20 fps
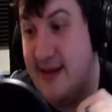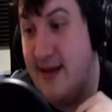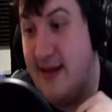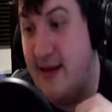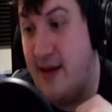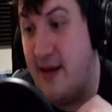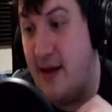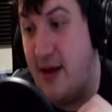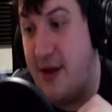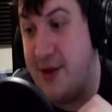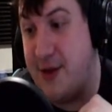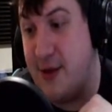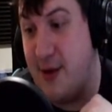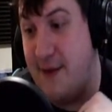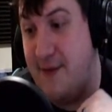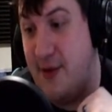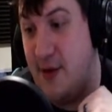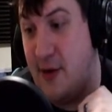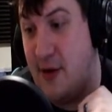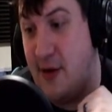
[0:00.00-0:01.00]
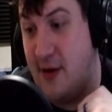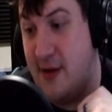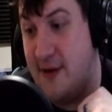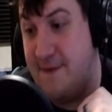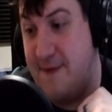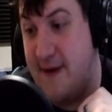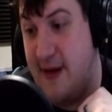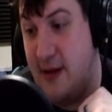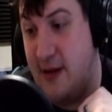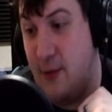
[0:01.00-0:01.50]
Also, have you heard of the
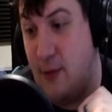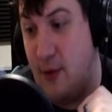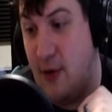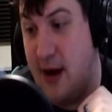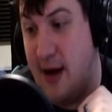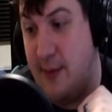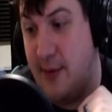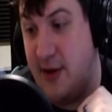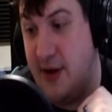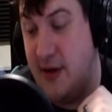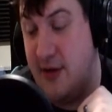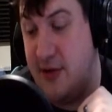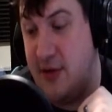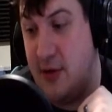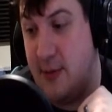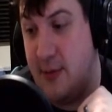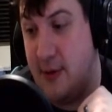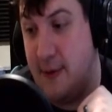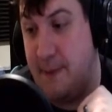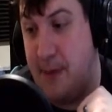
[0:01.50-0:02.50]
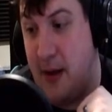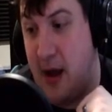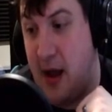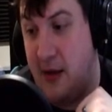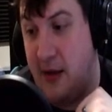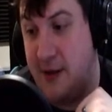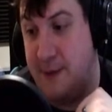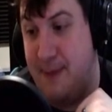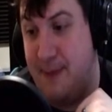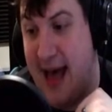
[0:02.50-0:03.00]
fellow Warhammer YouTuber
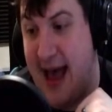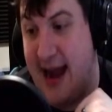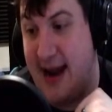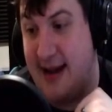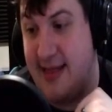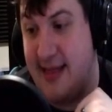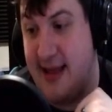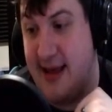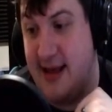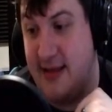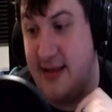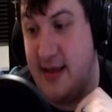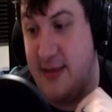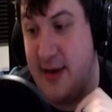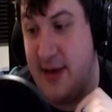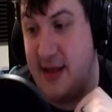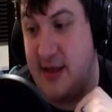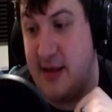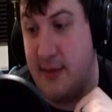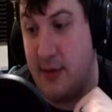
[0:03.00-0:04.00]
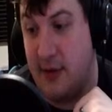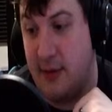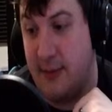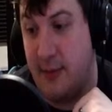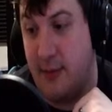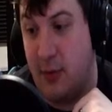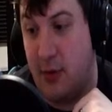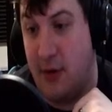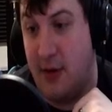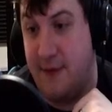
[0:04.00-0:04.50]
Paul is bad at things? He makes similar but
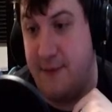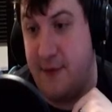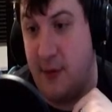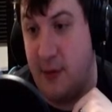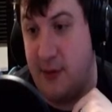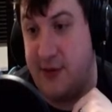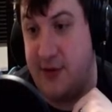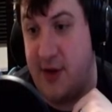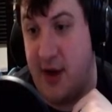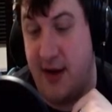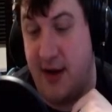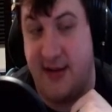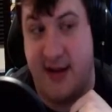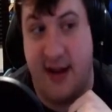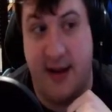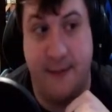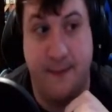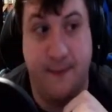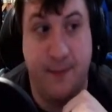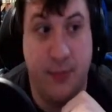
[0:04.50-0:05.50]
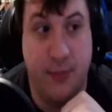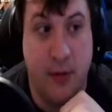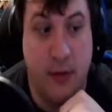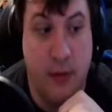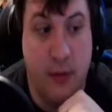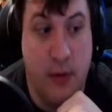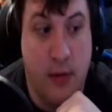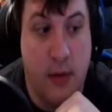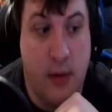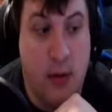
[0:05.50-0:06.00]
more unfocused content.
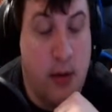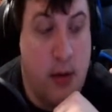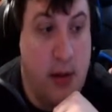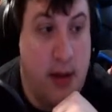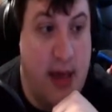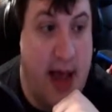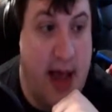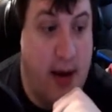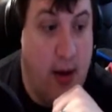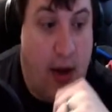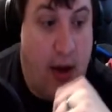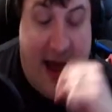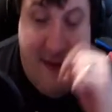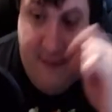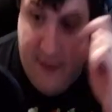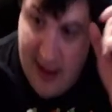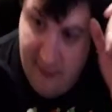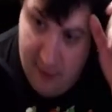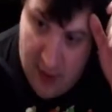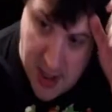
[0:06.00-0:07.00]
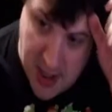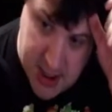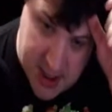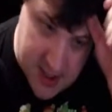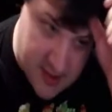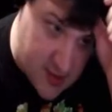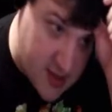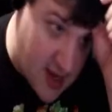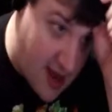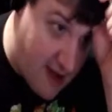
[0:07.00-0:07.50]
Yeah, no, I've watched his
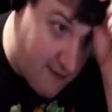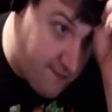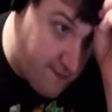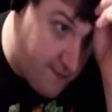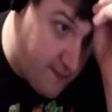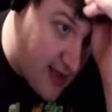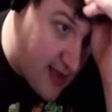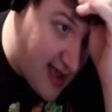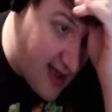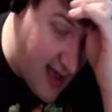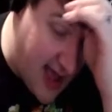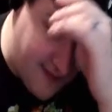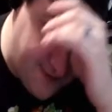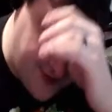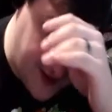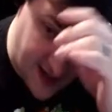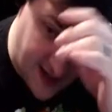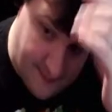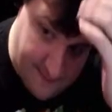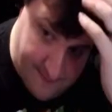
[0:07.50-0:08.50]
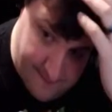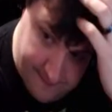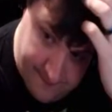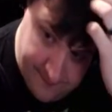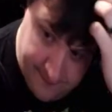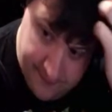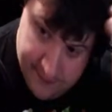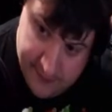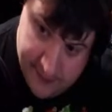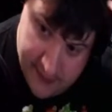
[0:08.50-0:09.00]
stuff. I've seen him.
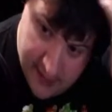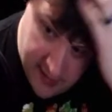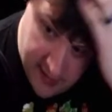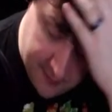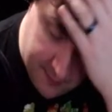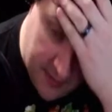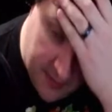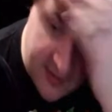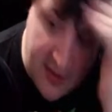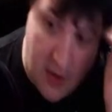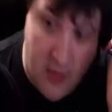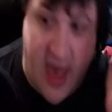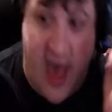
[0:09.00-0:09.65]
He's okay.